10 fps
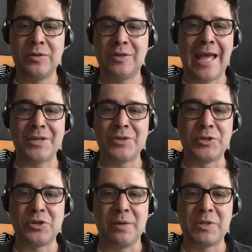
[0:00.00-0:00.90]
Agile and
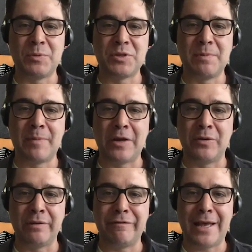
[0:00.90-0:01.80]
Scrum, it's supposed to be about
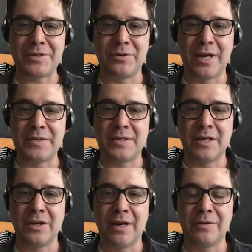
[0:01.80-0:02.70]
going faster, not
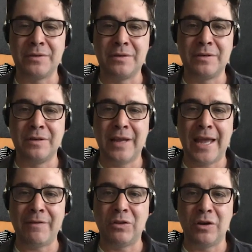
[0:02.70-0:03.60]
sitting around
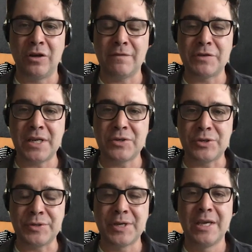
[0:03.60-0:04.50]
having long
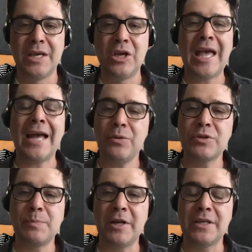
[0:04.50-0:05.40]
conversations. How do you
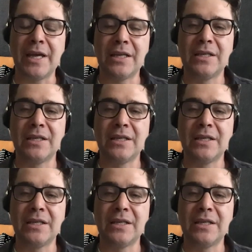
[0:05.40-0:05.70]
respond to that?